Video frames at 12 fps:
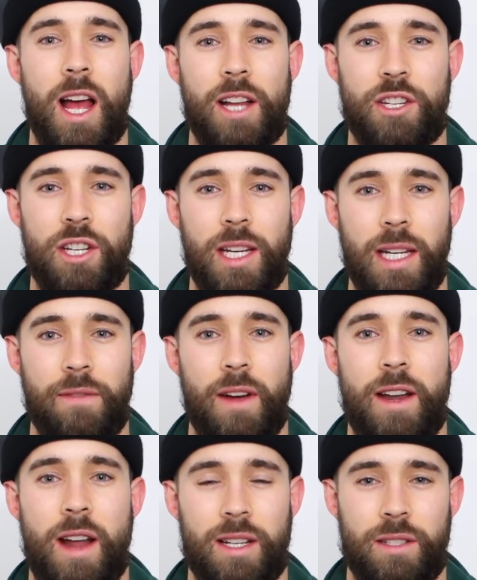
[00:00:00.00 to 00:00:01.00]

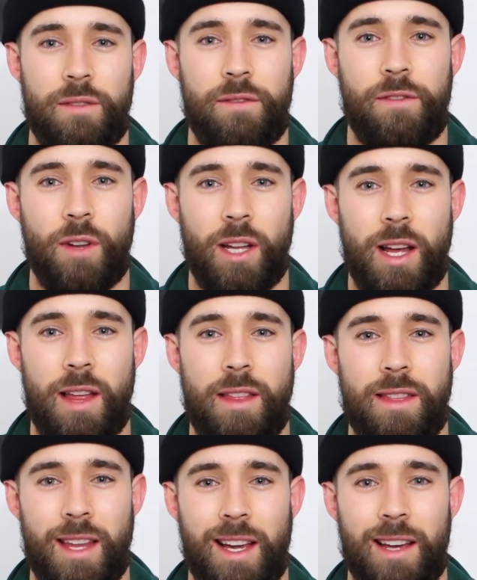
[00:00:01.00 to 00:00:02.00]
achieve a nice fuller,
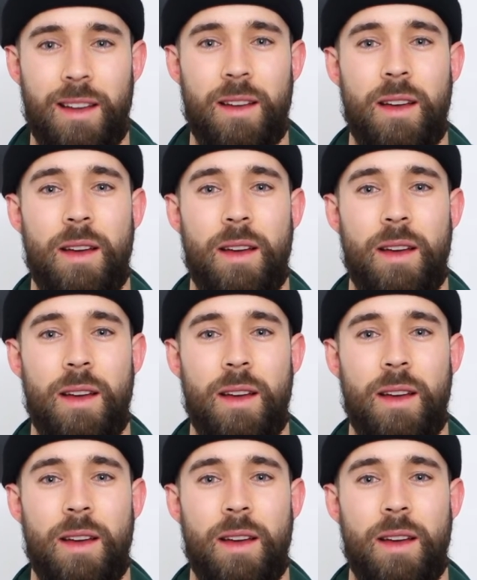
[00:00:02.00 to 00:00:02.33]
thicker